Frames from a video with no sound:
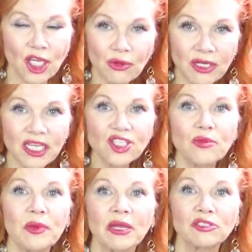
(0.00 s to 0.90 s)
you need
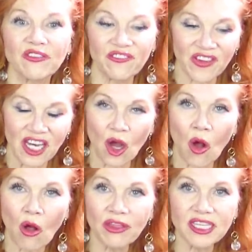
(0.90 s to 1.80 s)
to be able to fit
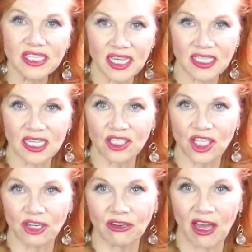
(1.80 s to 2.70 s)
all these things
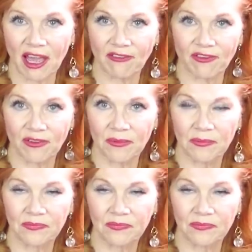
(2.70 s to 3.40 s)
into your life